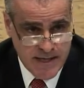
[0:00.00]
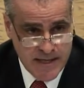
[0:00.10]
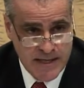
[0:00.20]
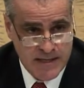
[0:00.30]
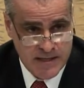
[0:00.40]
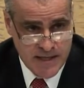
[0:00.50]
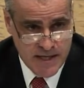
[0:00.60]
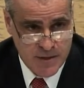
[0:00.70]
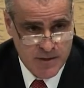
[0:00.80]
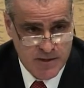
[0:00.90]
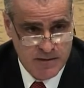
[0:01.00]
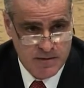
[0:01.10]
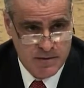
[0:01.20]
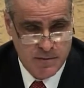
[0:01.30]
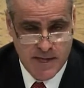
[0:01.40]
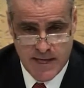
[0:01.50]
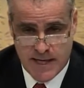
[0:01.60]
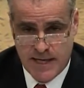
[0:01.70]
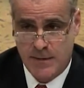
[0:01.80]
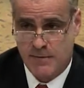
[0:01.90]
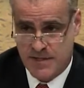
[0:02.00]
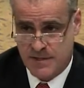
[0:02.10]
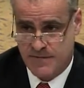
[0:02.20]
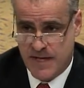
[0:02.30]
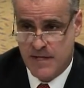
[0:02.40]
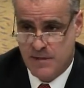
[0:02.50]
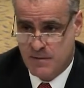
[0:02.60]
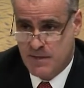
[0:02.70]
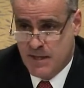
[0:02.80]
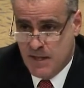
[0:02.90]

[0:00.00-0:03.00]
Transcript: any connection to a higher risk venue